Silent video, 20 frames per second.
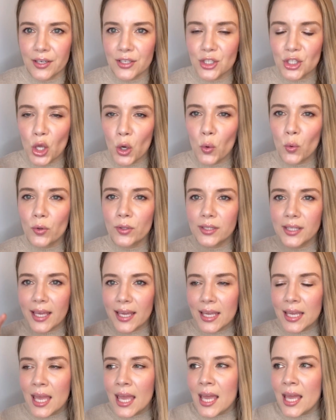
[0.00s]
So
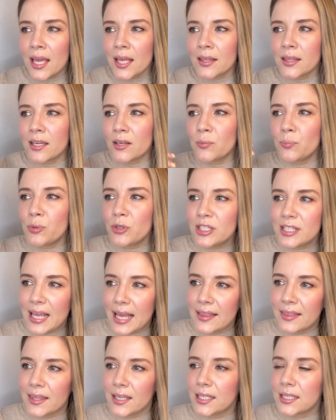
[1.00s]
they're
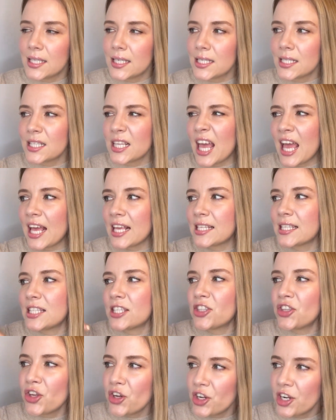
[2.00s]
presenting this as
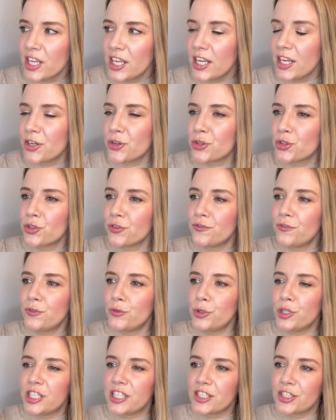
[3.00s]
30 years of
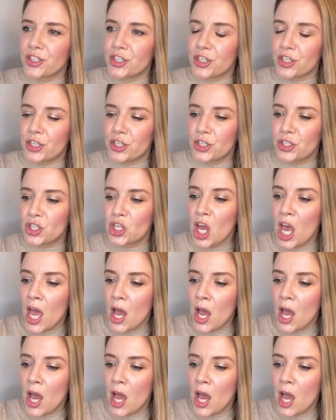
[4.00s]
research,